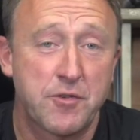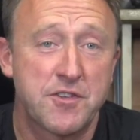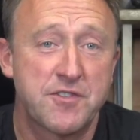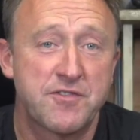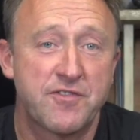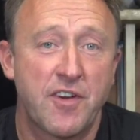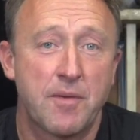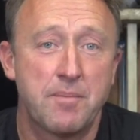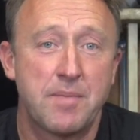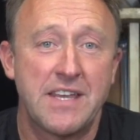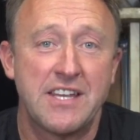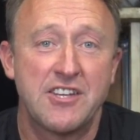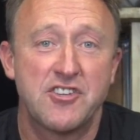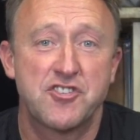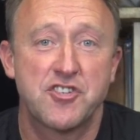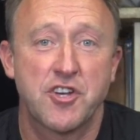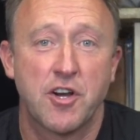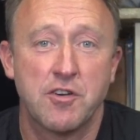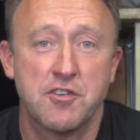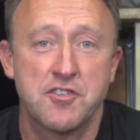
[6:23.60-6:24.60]
was Fabienne
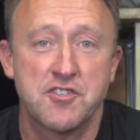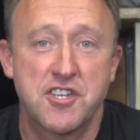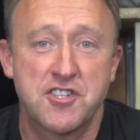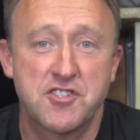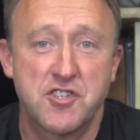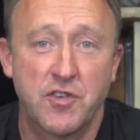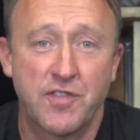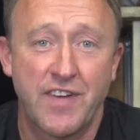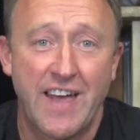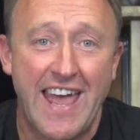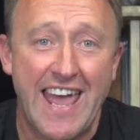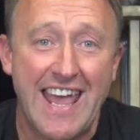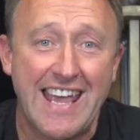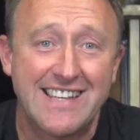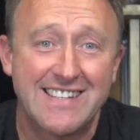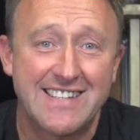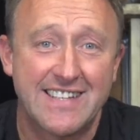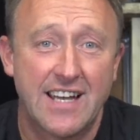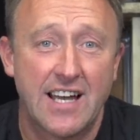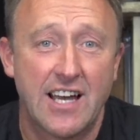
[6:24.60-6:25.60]
Schaus, just over
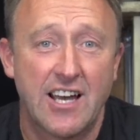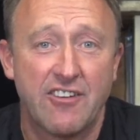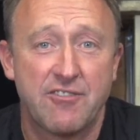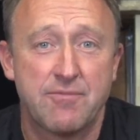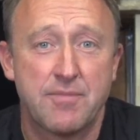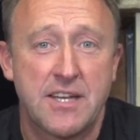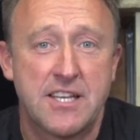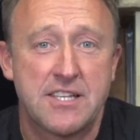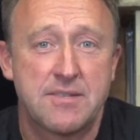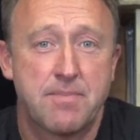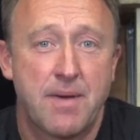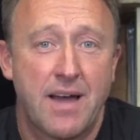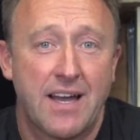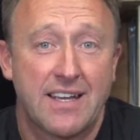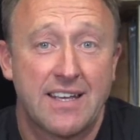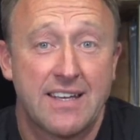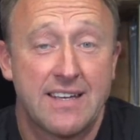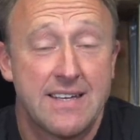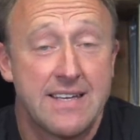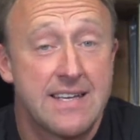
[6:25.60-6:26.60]
8.5 minutes
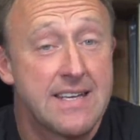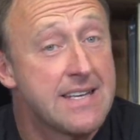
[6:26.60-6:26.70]
back.